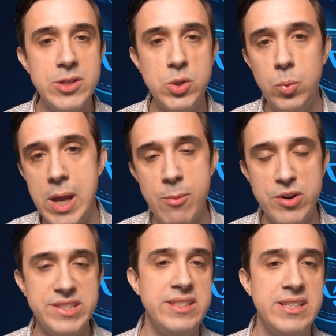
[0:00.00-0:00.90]
into way
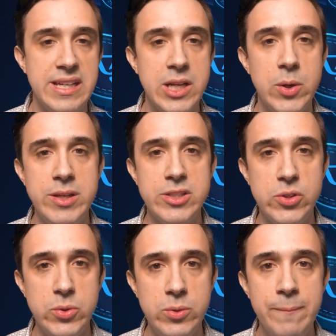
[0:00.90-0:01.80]
more than this. I go
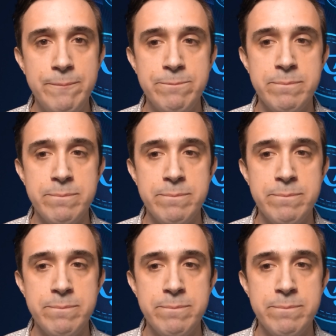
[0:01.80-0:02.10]
into